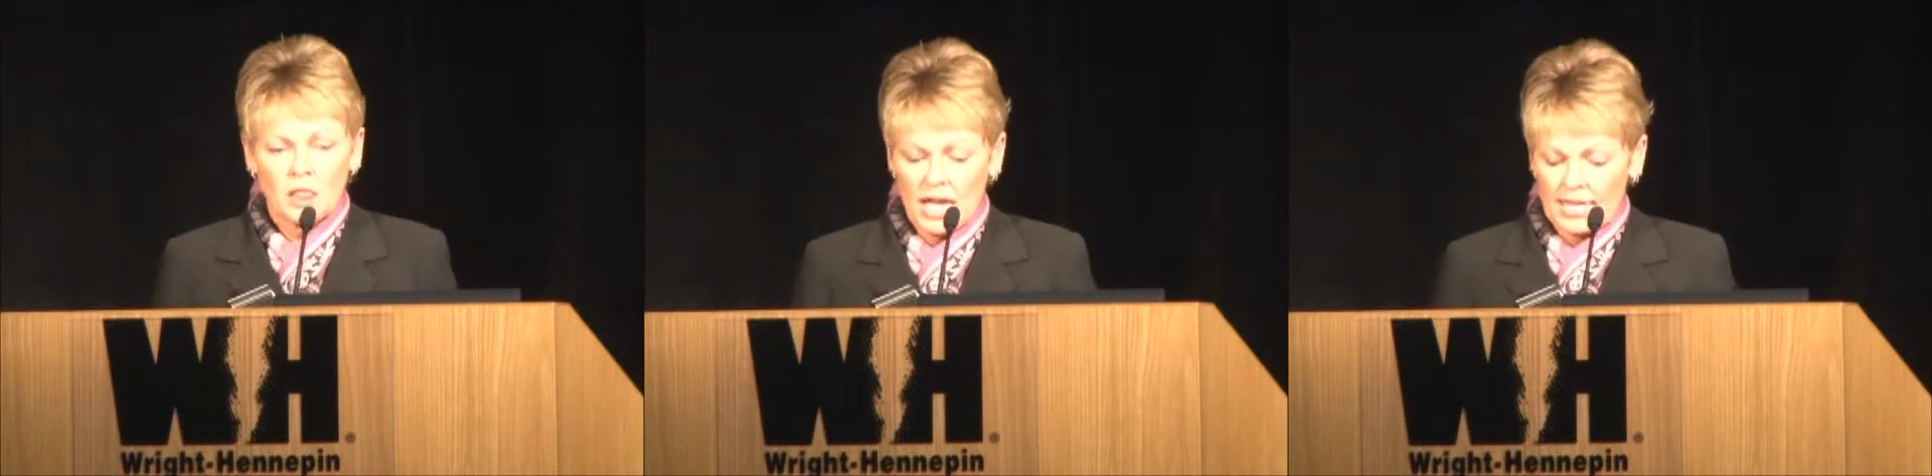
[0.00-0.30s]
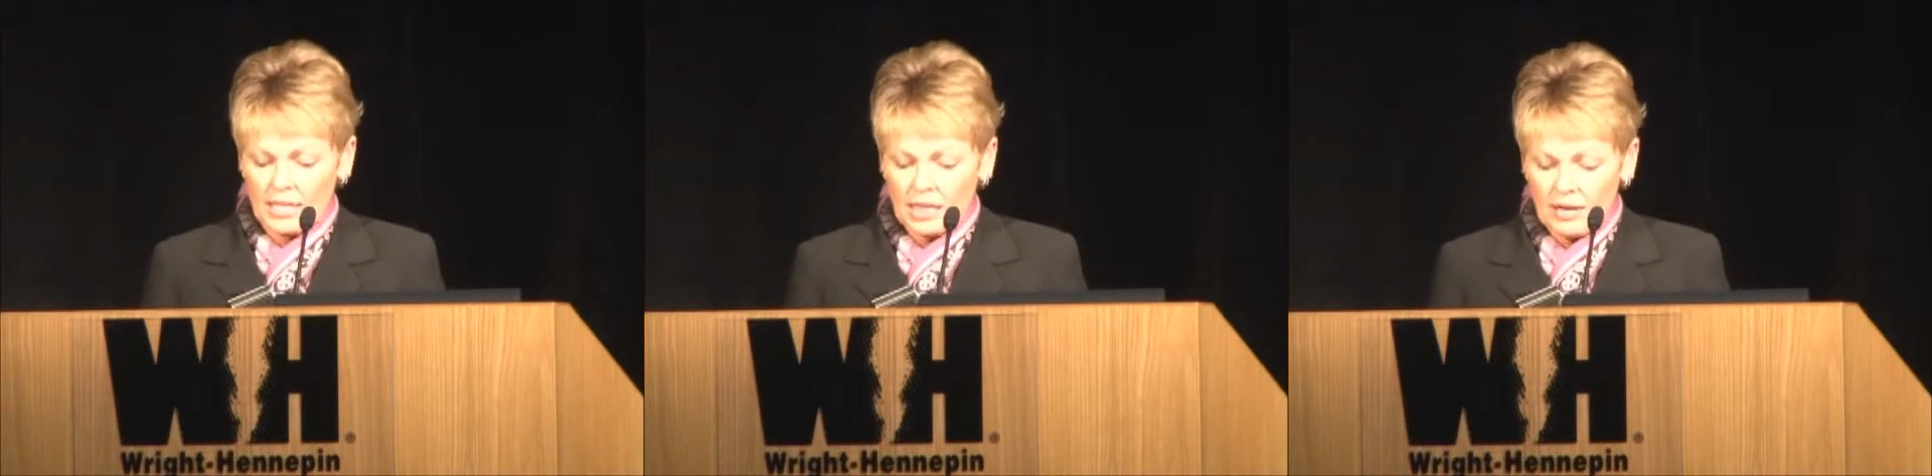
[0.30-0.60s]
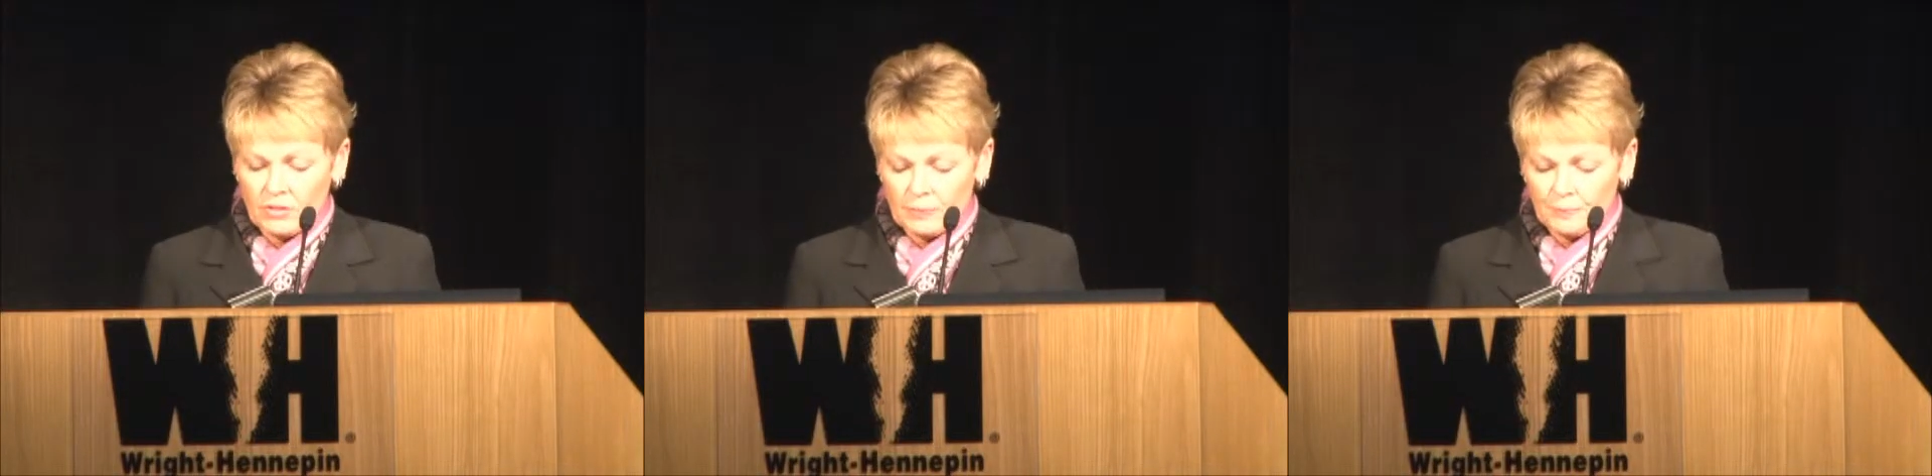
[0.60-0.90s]
Line
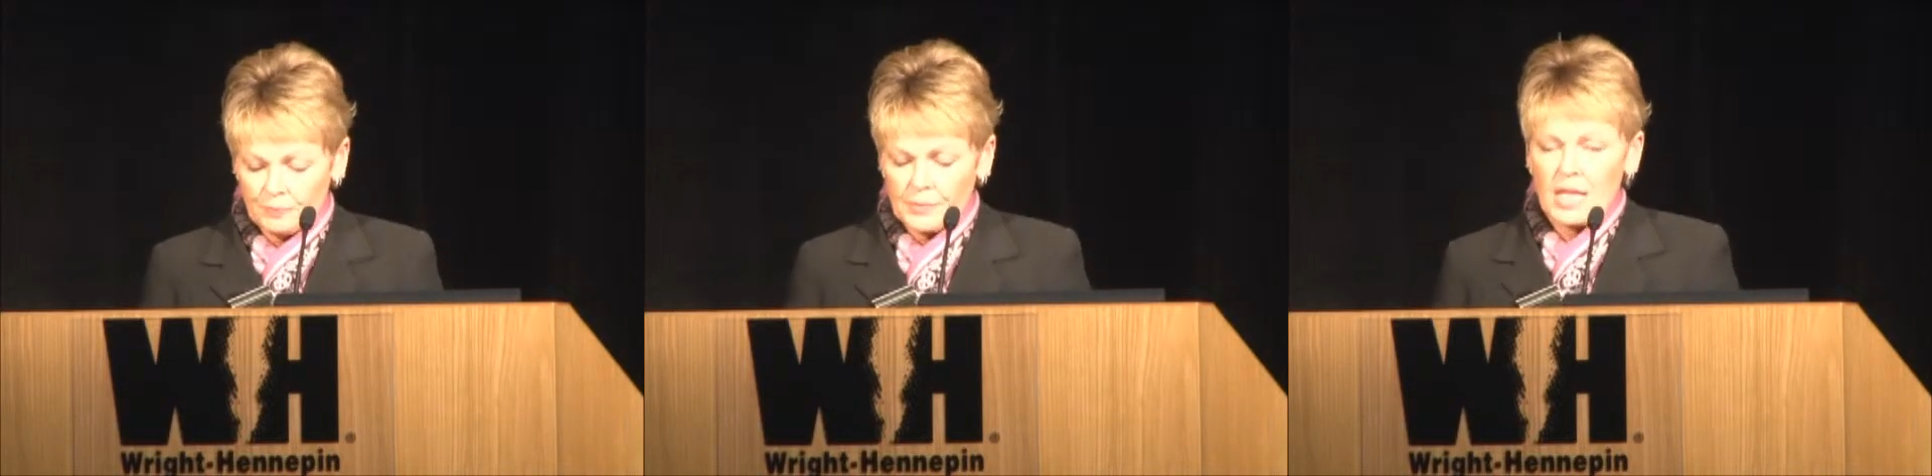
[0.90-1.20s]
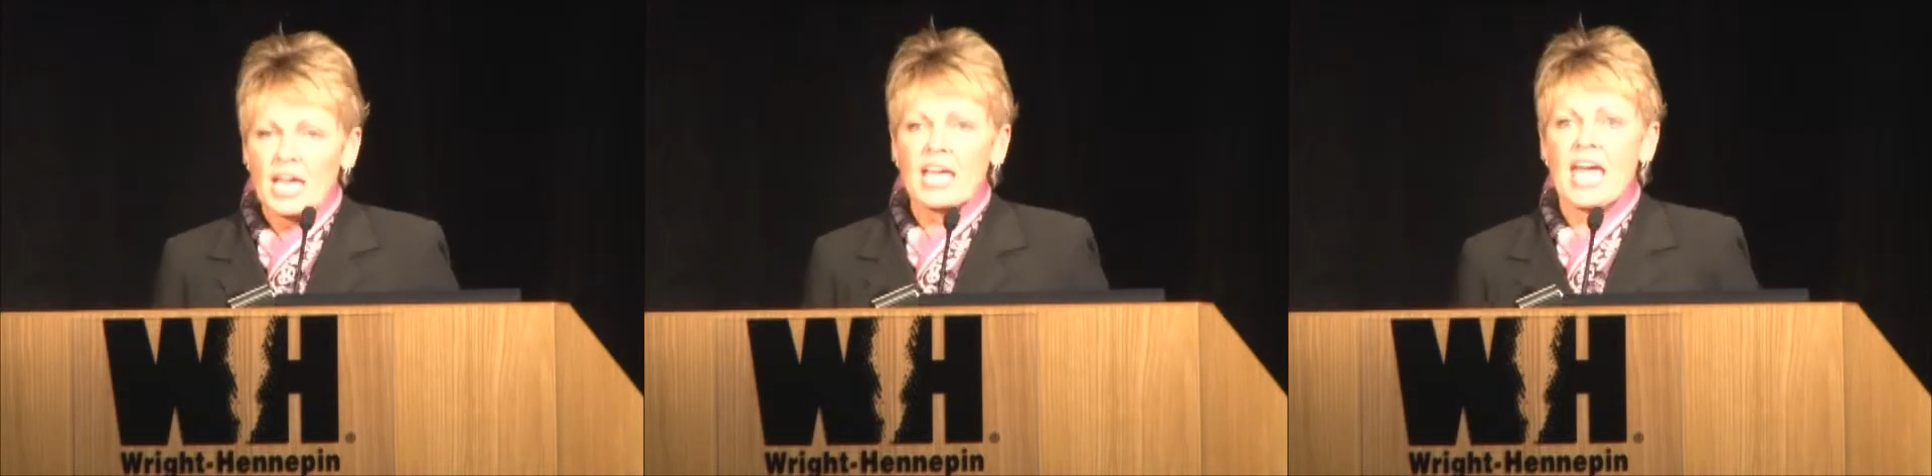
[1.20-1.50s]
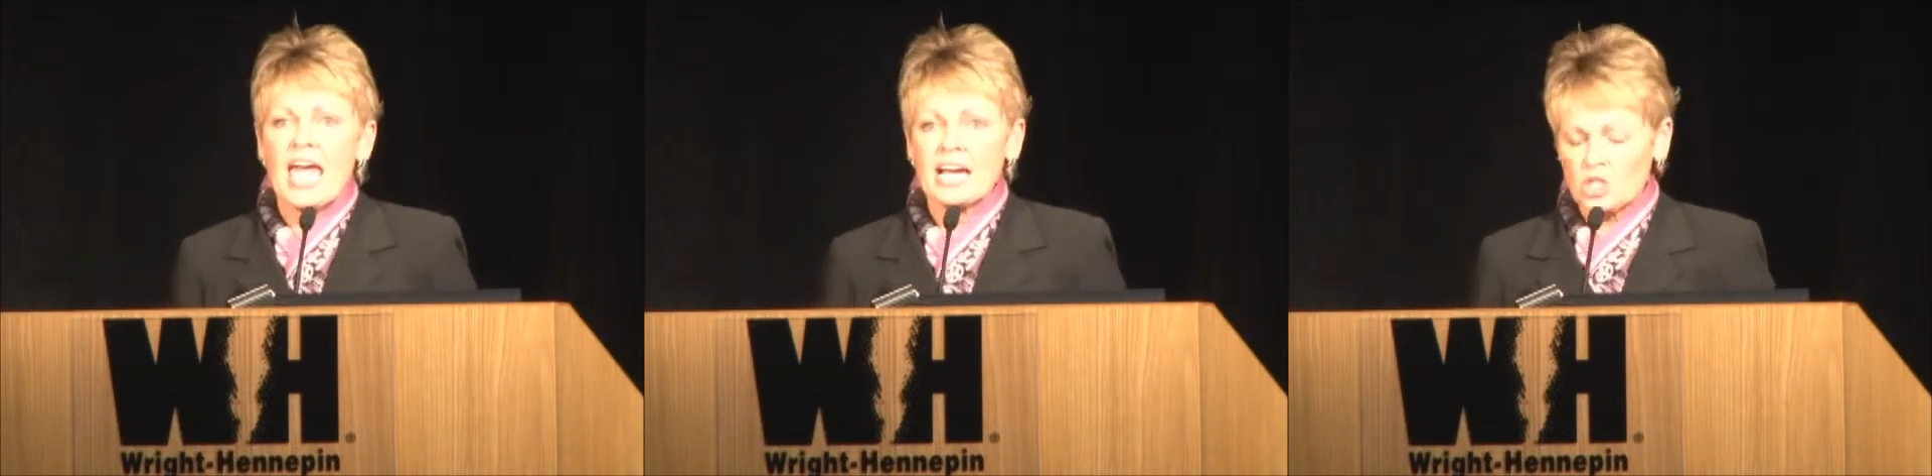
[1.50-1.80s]
11,
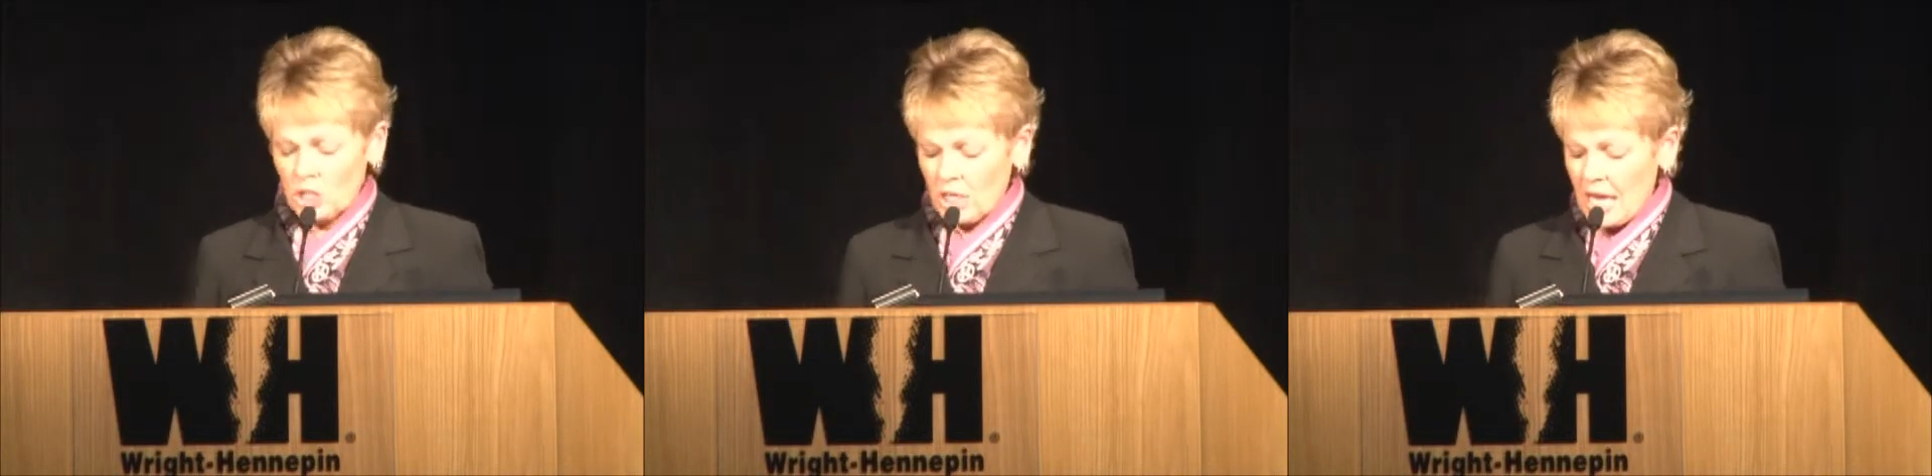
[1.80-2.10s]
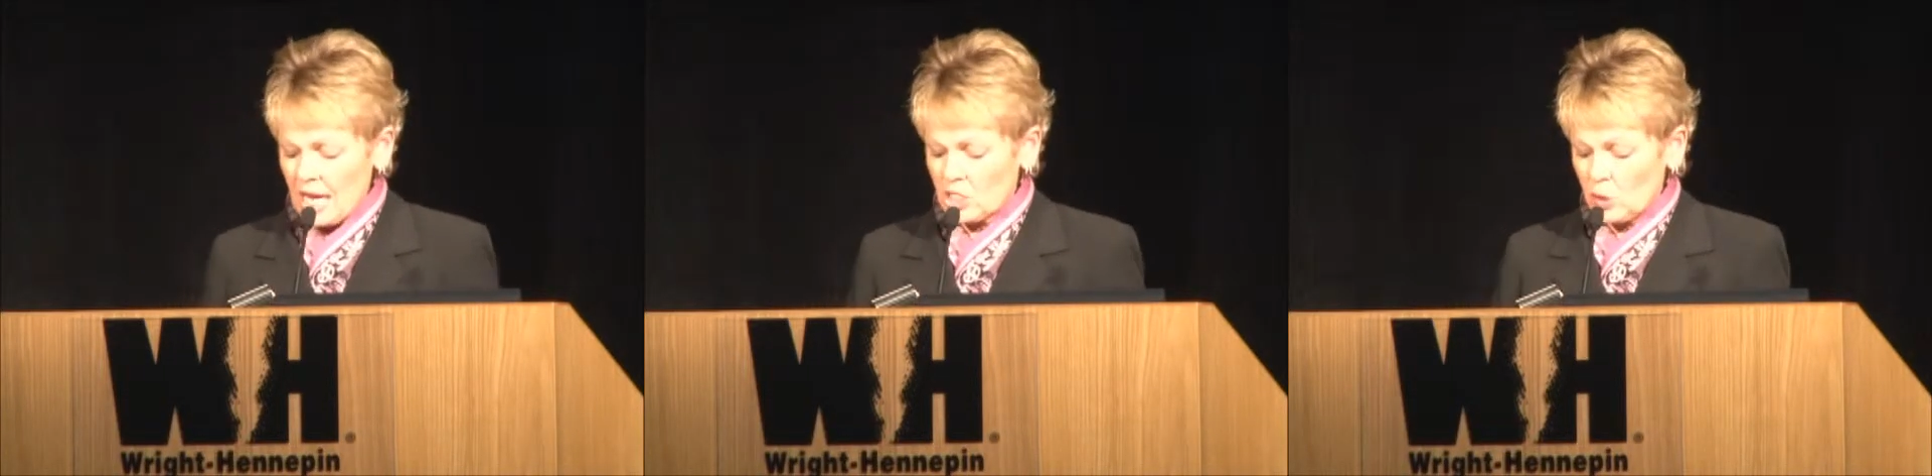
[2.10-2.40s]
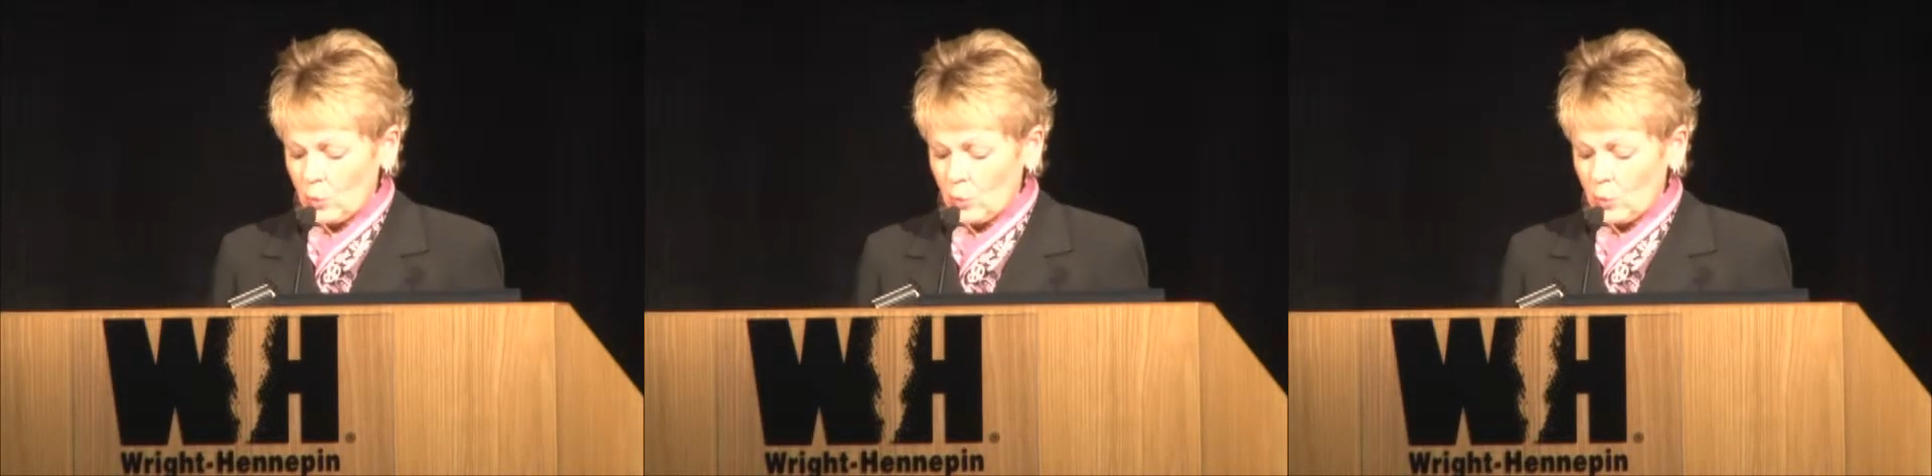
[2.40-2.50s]
cash and cash